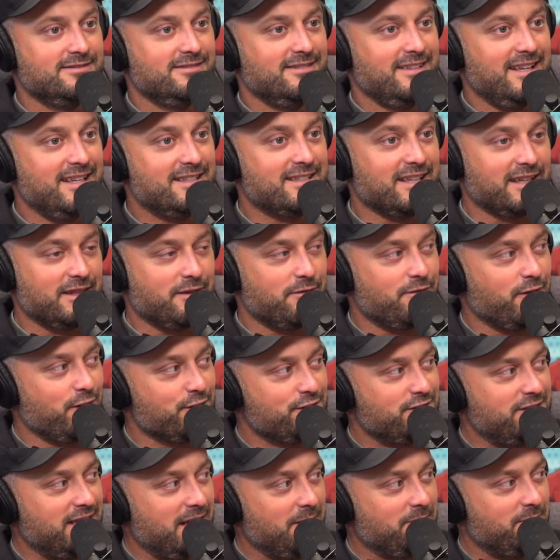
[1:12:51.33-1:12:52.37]
It's like the
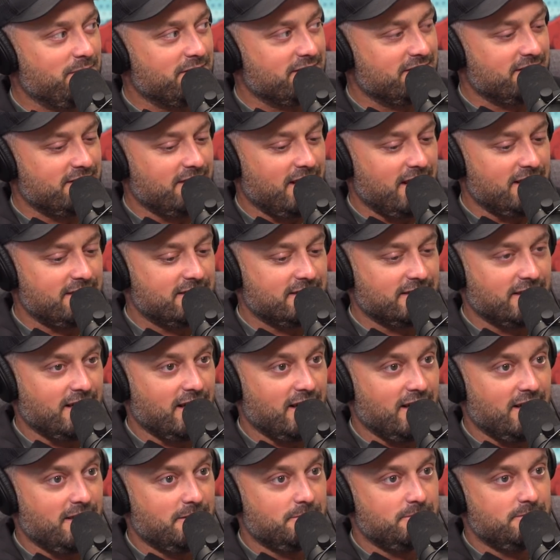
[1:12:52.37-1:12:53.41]
first step is nice and
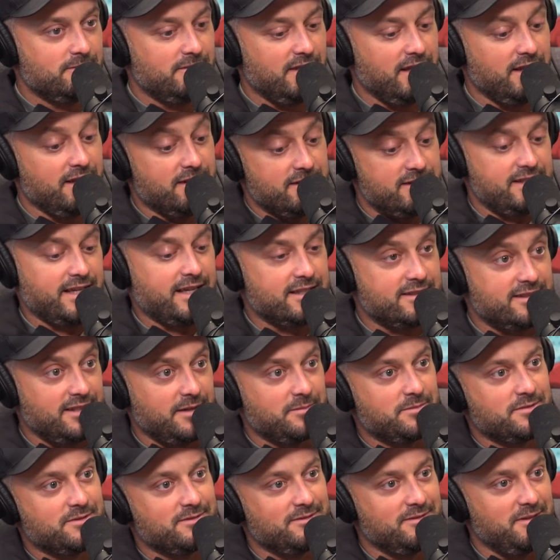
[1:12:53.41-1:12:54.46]
calm, and then the second
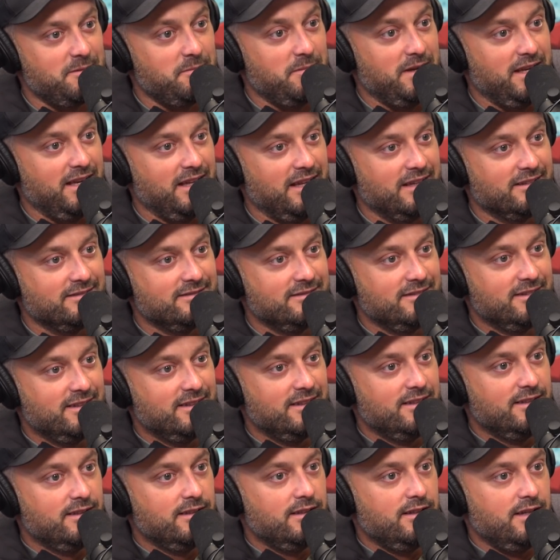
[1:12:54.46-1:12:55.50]
step's immediate.
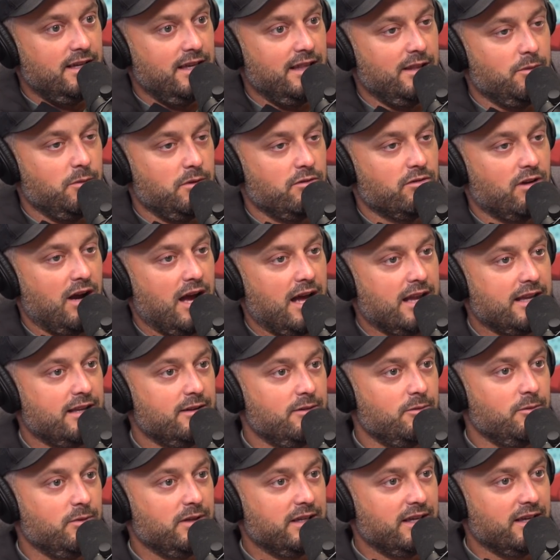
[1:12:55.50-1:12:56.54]
And then we ride it
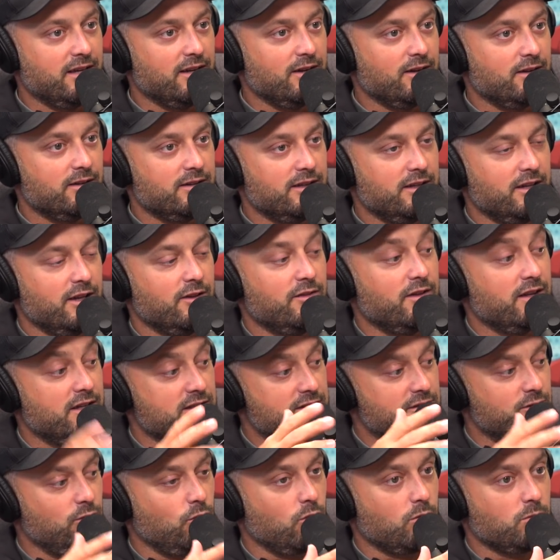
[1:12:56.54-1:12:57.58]
and we get all, then
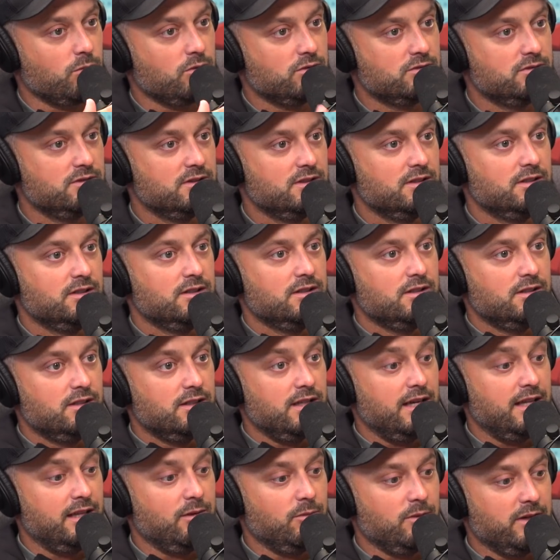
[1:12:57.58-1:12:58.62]
it's normal.
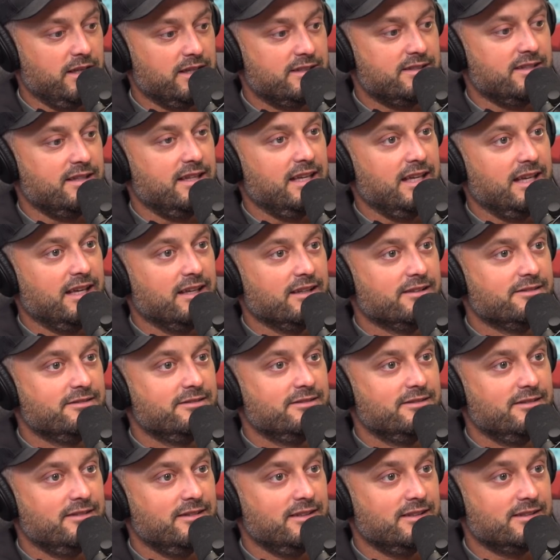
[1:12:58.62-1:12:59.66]
And then we get to the end.
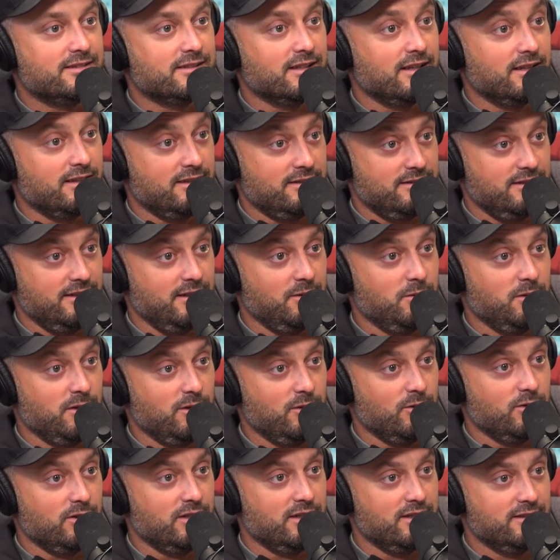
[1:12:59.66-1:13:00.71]
It's like, here we
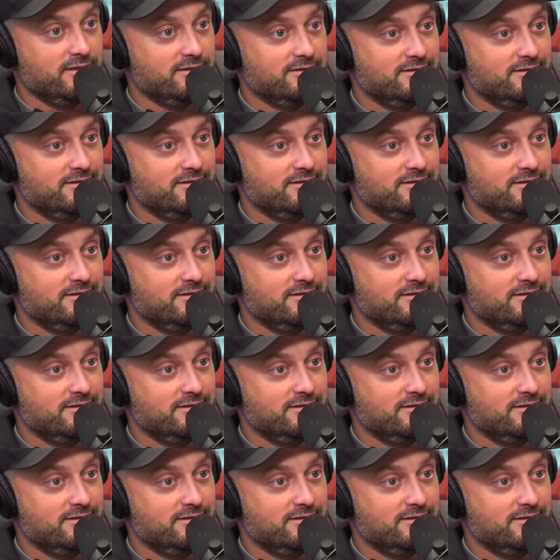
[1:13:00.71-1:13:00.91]
go again.